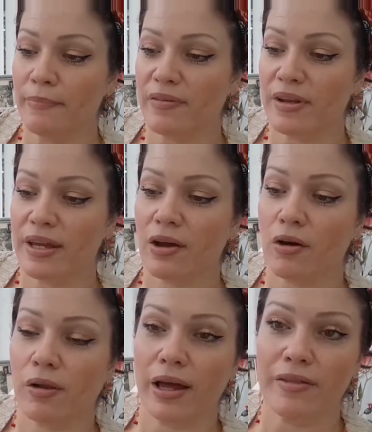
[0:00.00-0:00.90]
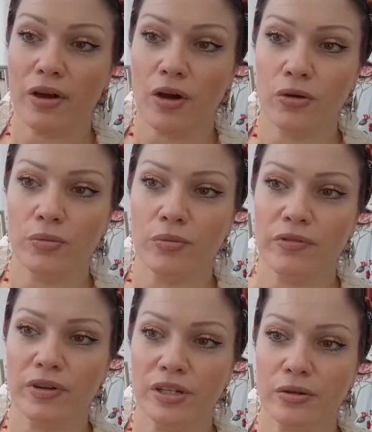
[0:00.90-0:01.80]
and then you get all like the home, the
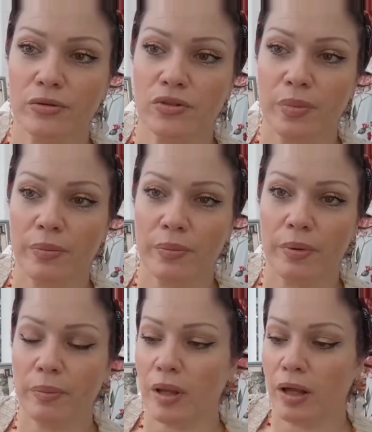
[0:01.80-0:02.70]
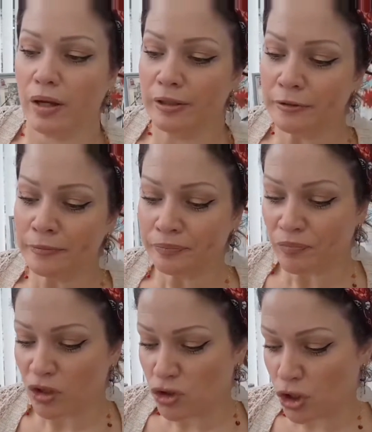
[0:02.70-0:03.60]
videos, blah blah blah blah blah.
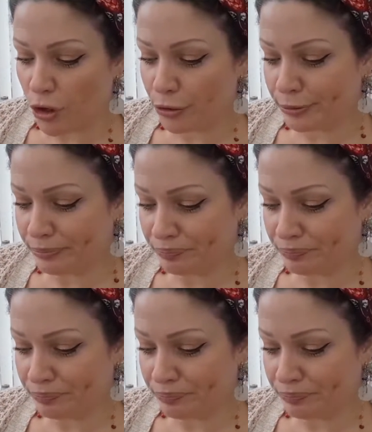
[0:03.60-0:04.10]
So